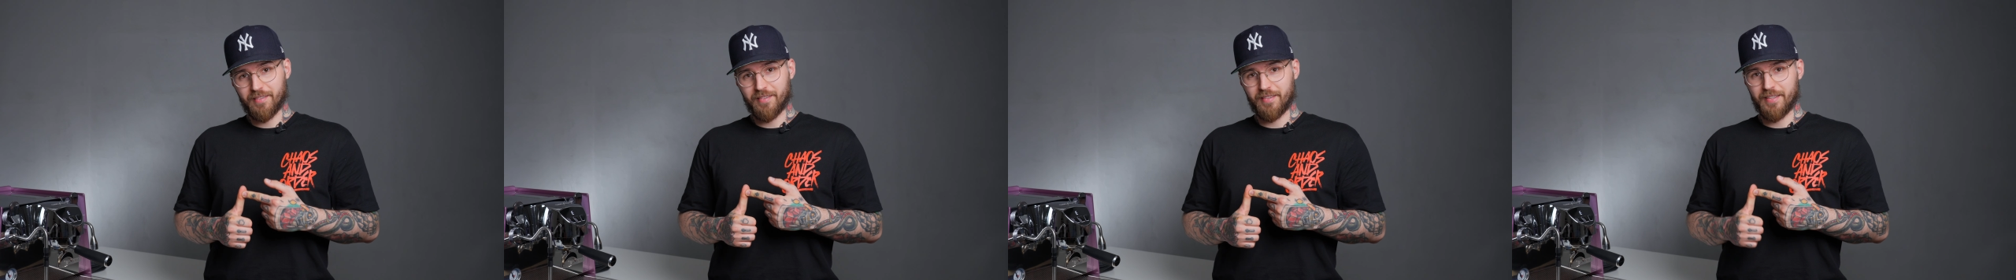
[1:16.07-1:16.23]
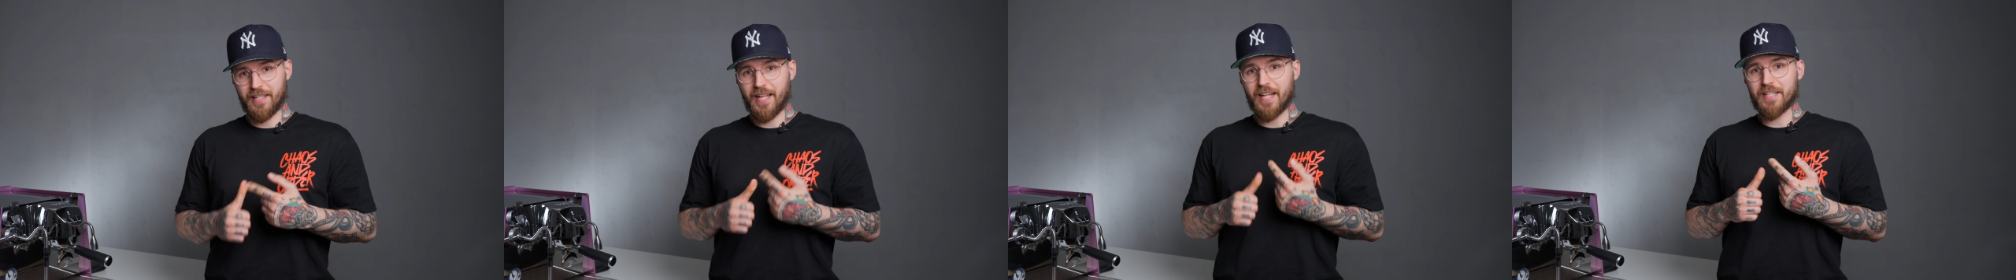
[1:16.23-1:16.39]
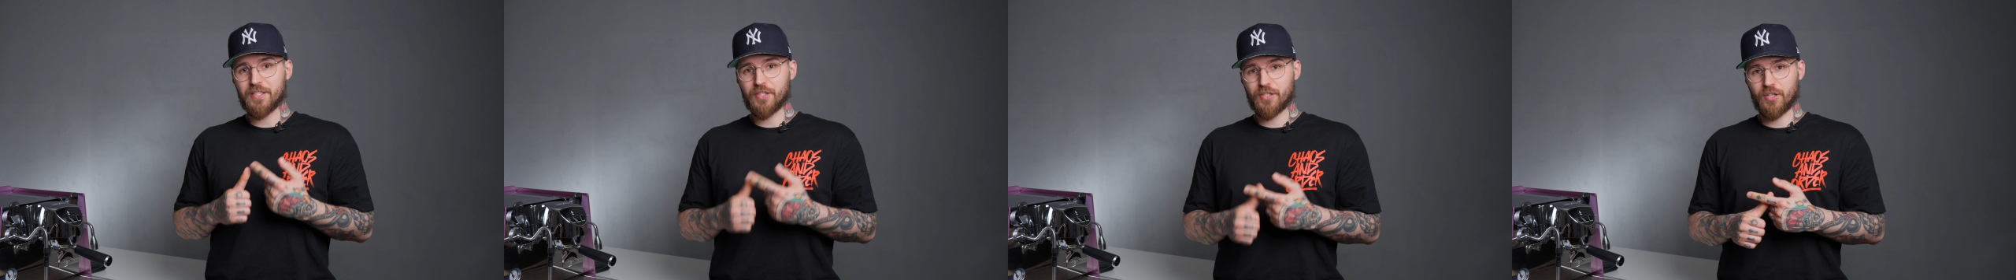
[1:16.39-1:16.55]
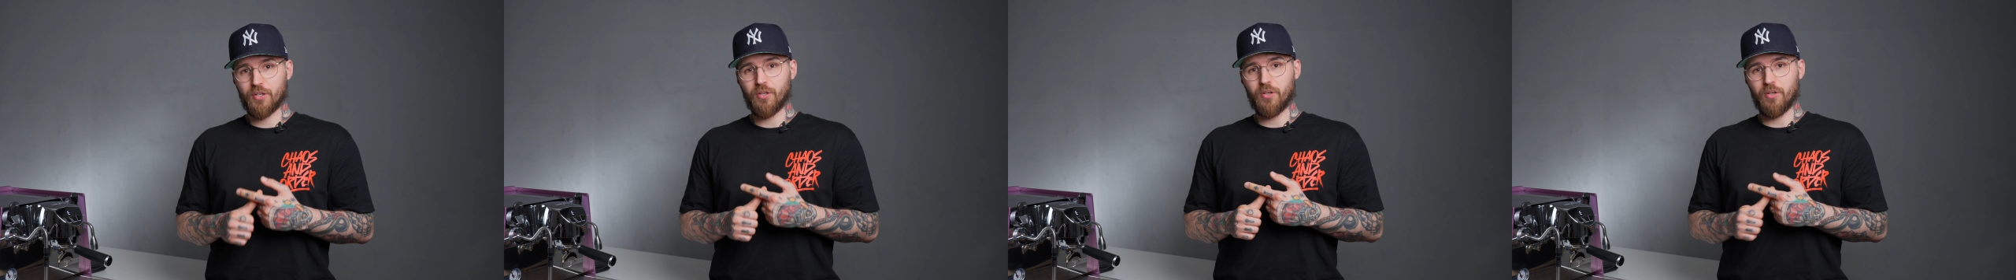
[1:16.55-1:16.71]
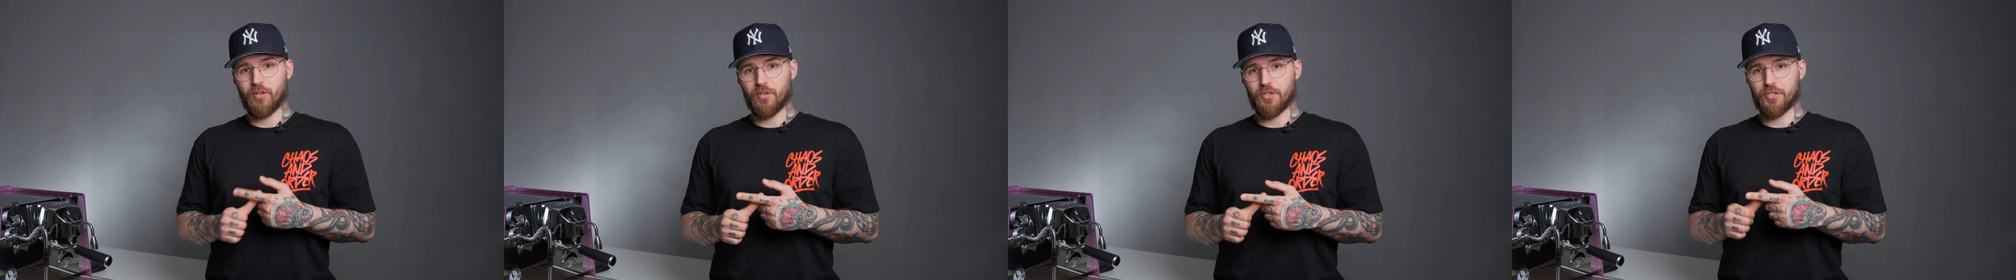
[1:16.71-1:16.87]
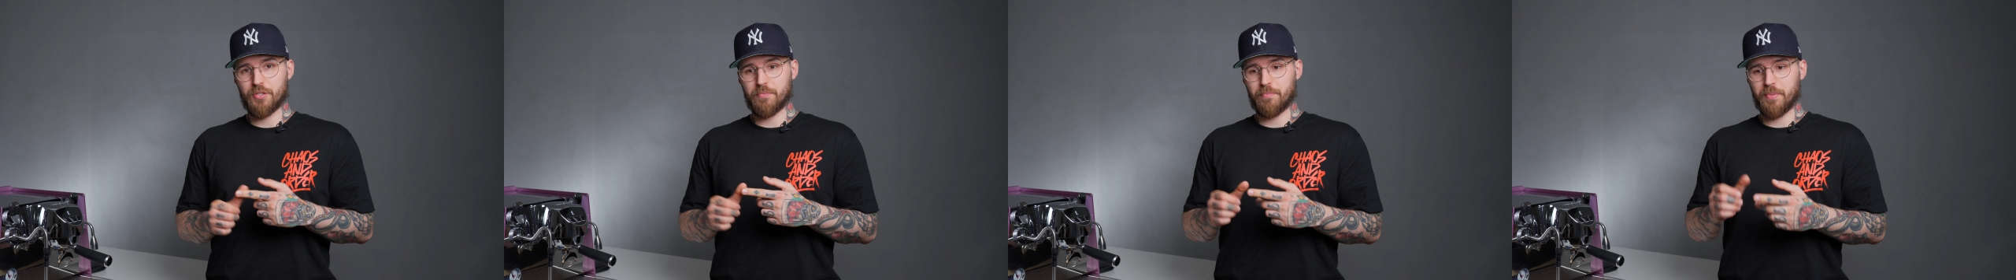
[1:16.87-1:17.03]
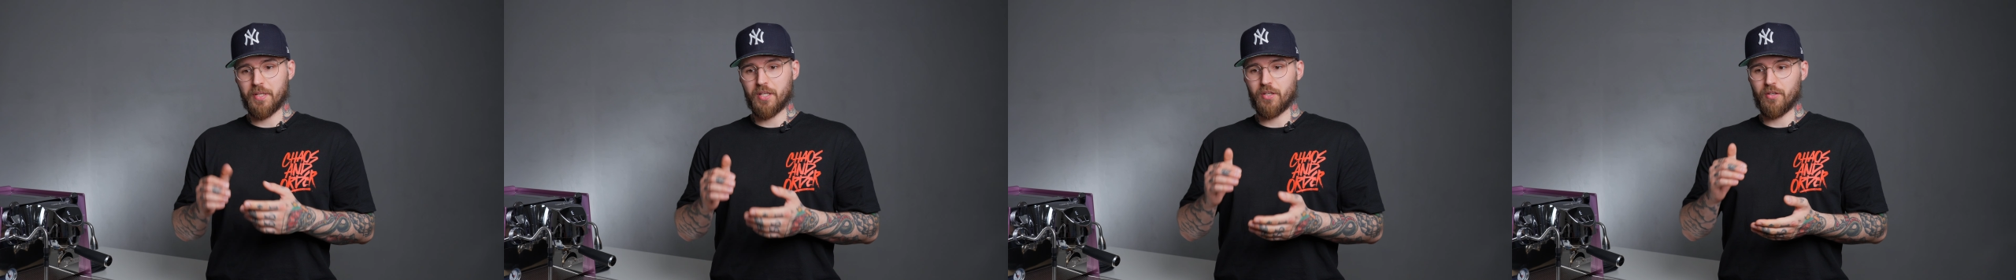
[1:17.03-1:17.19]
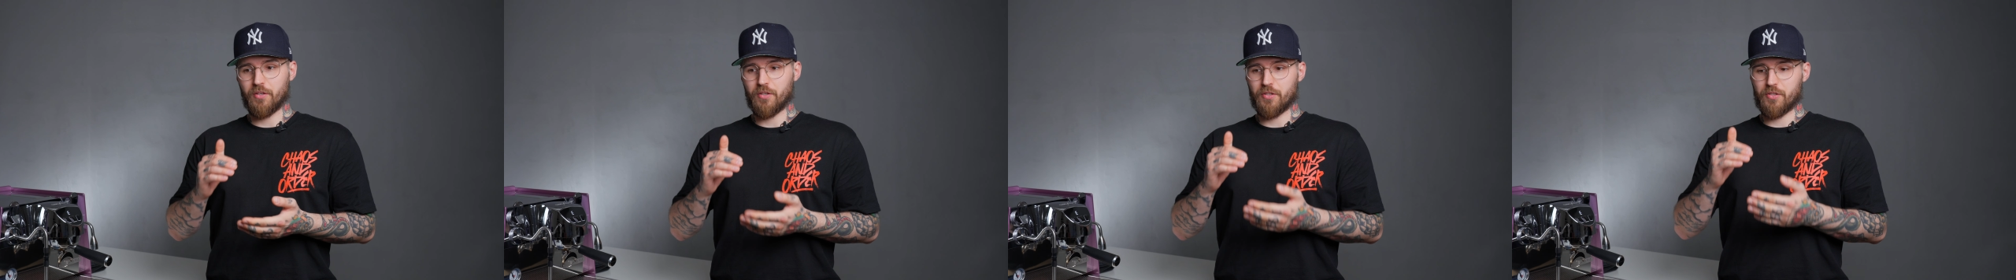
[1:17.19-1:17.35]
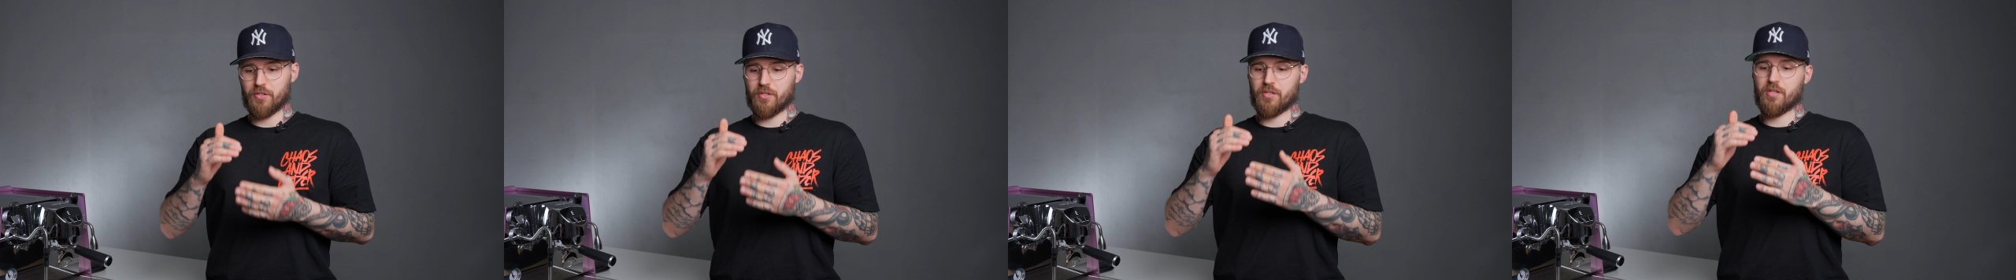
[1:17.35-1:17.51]
that's caused
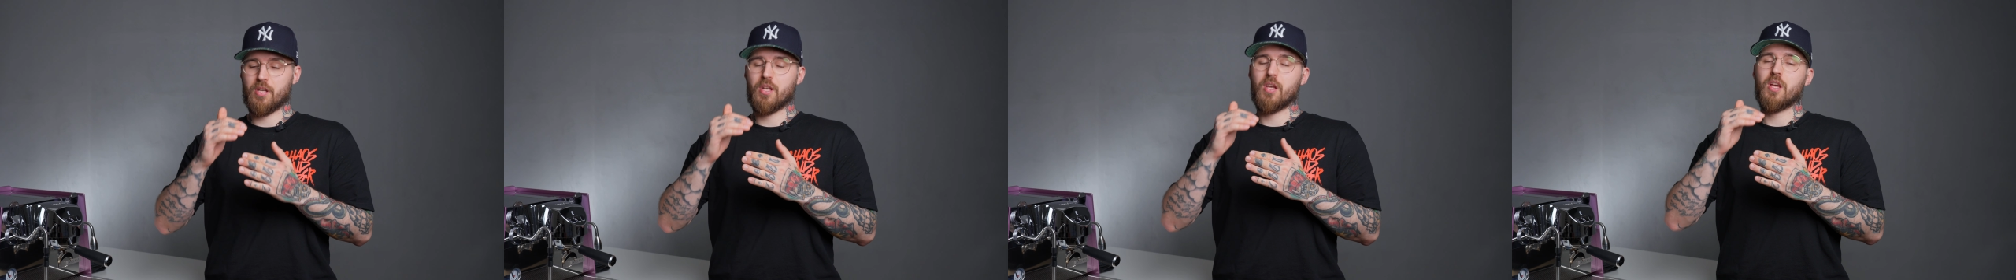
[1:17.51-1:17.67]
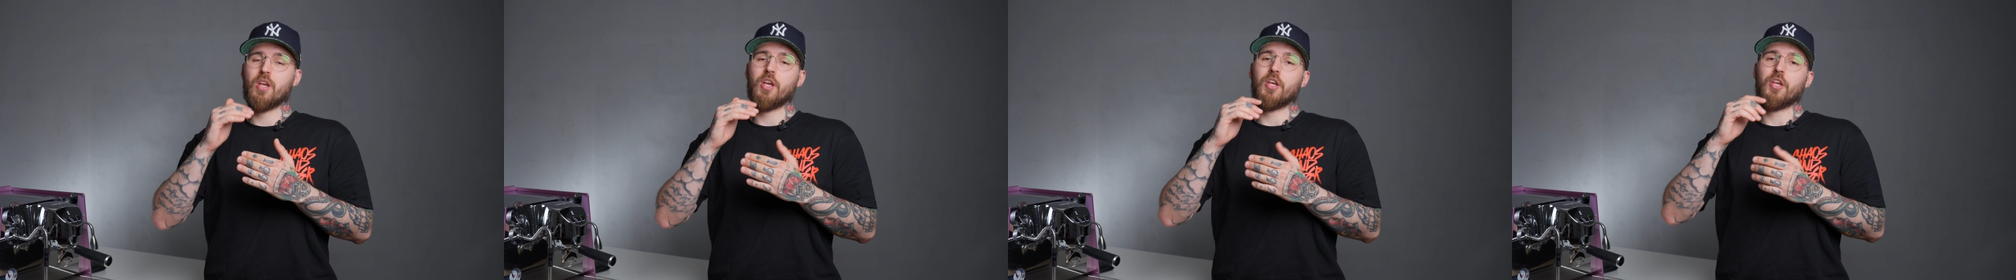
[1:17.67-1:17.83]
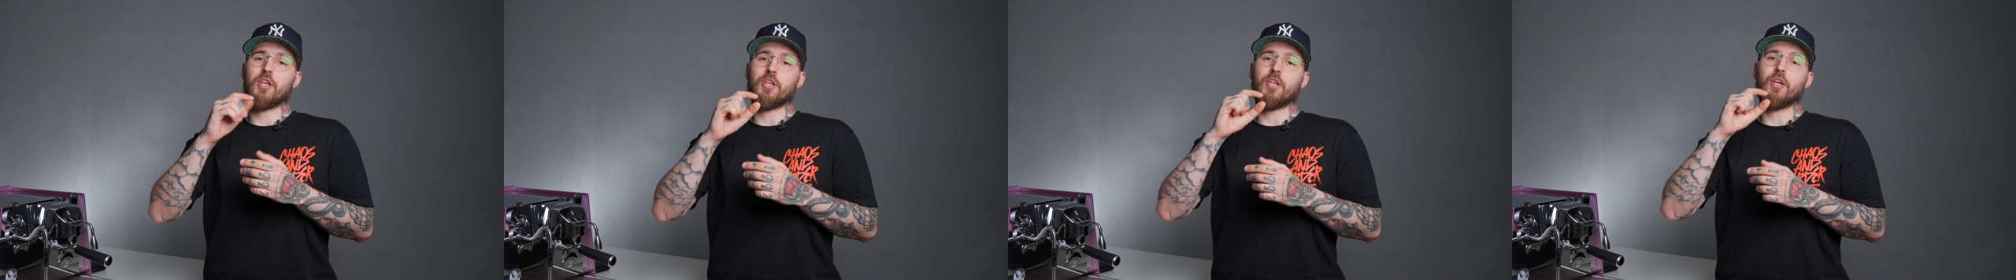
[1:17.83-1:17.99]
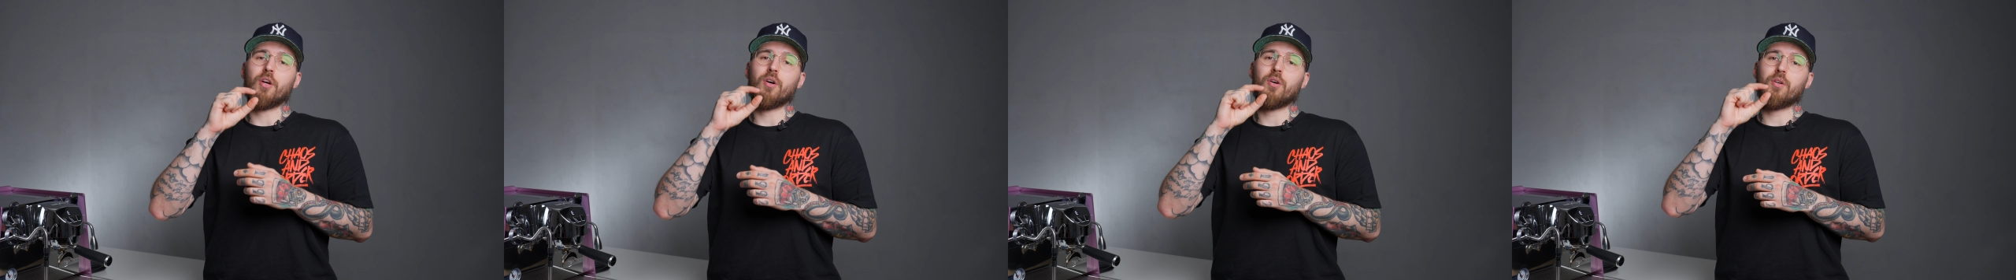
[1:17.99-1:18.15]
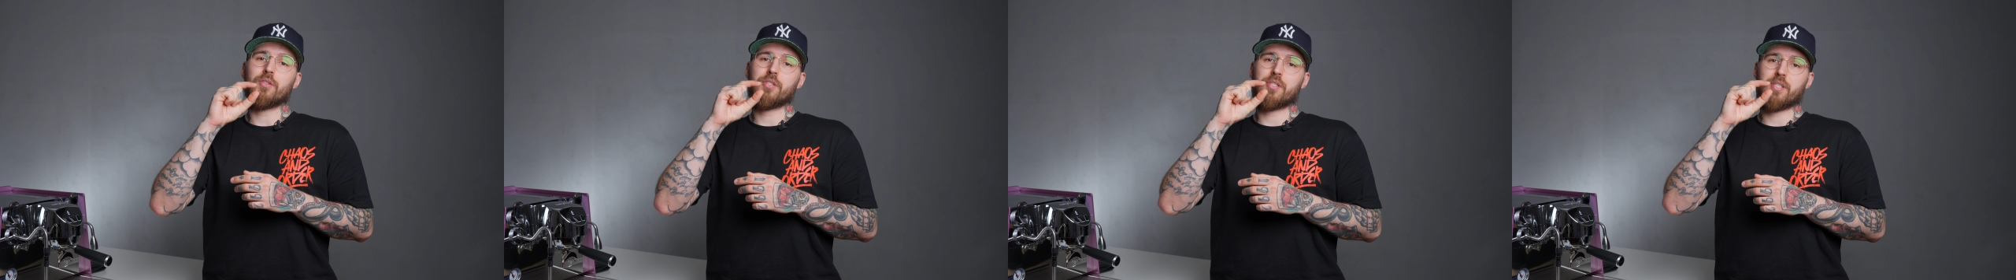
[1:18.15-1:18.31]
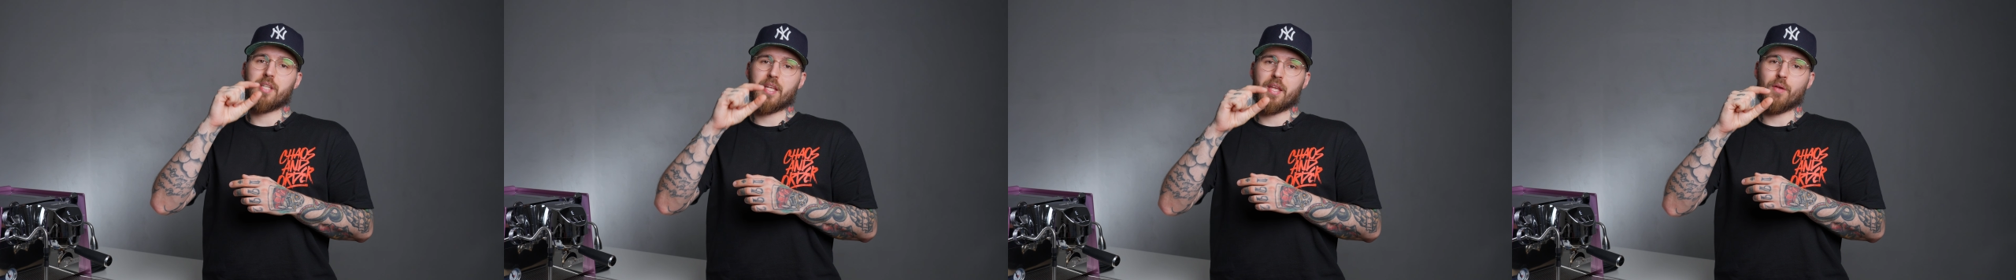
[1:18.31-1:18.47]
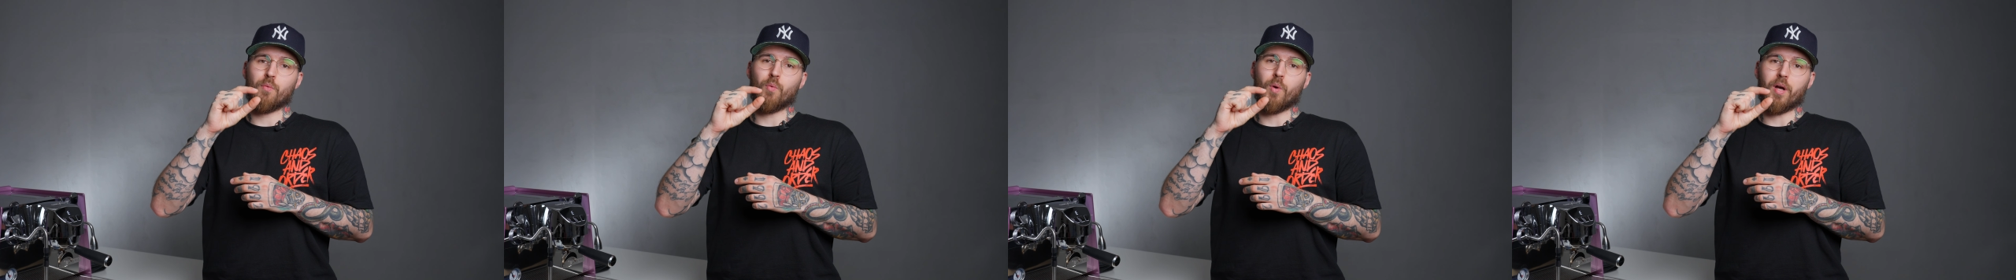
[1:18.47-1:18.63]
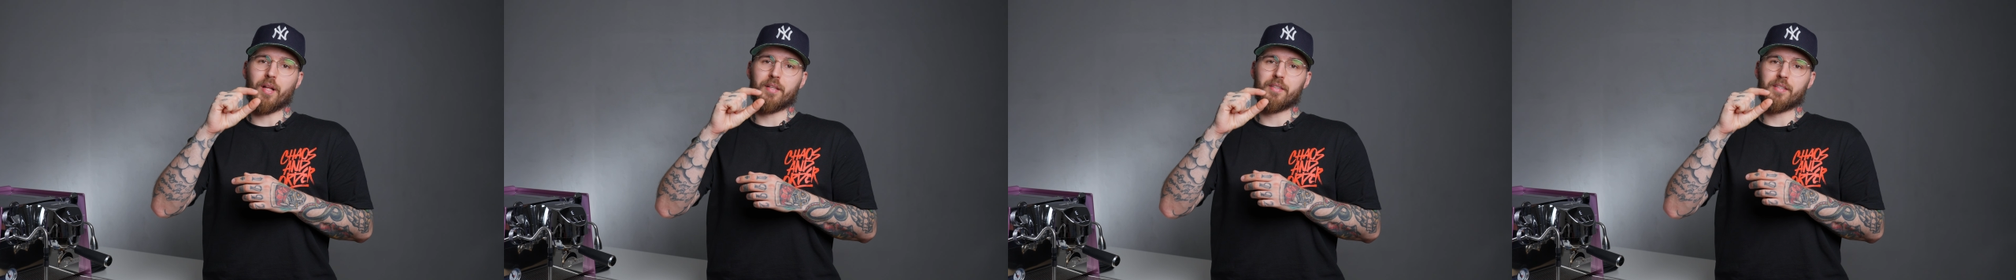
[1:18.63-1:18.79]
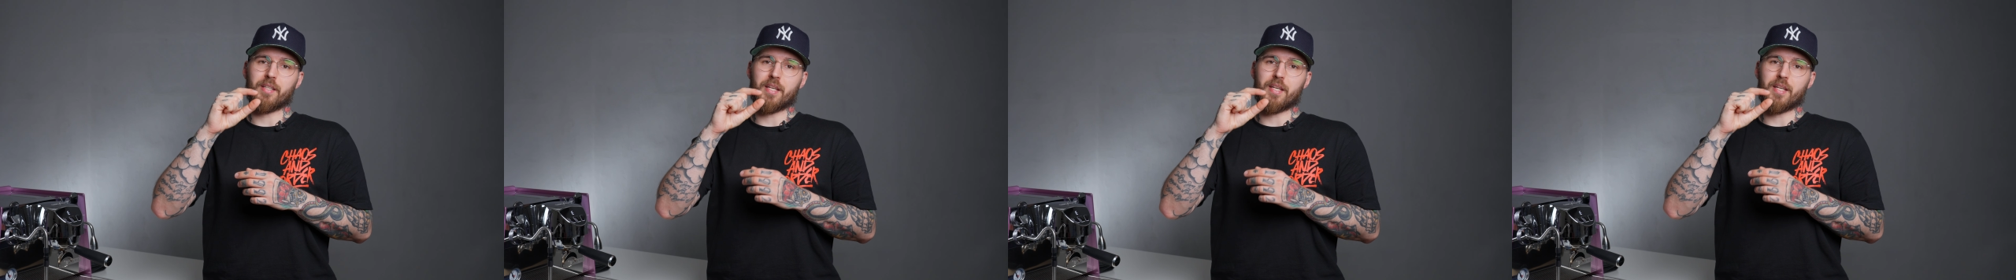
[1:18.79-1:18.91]
because your steam wand